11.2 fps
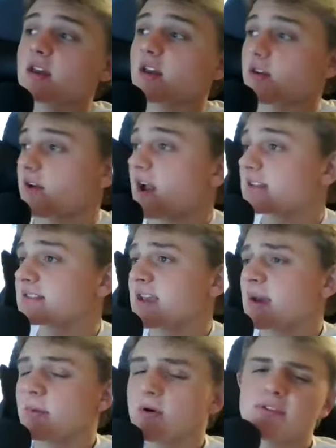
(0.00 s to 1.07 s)
congrats
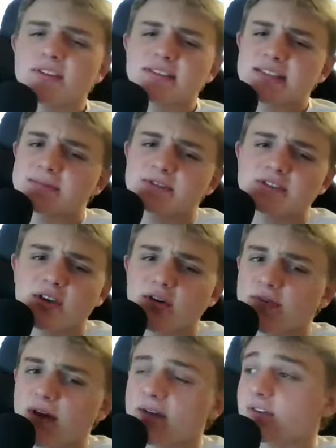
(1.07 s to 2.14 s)
both these teams let's go
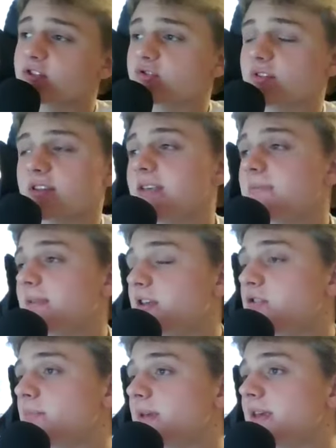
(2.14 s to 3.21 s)
500 in league play
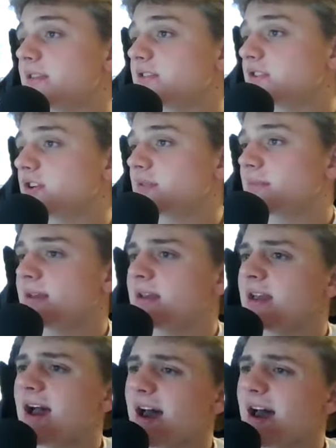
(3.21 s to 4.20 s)
you will be in the tournament